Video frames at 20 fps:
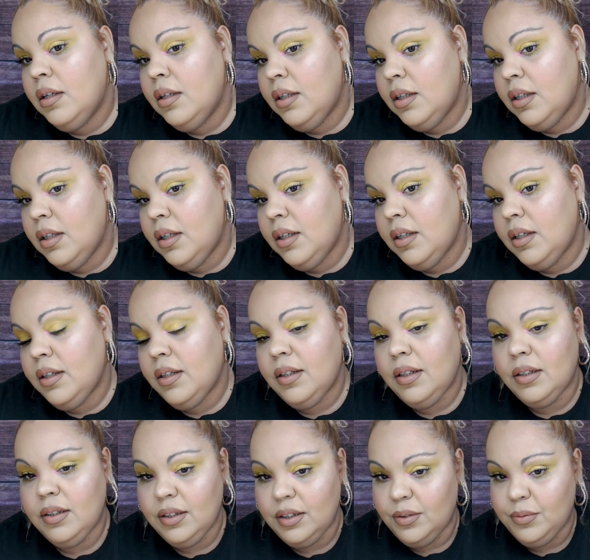
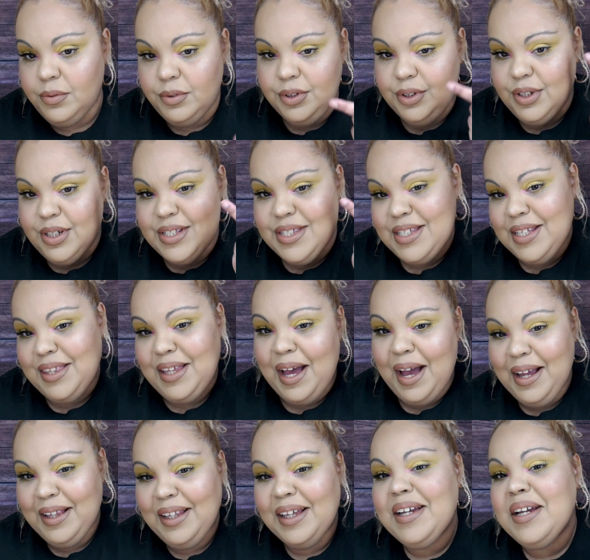you can see the
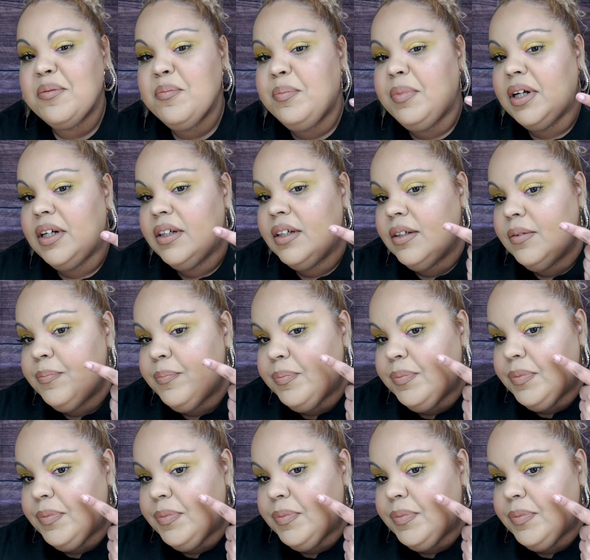highlight, but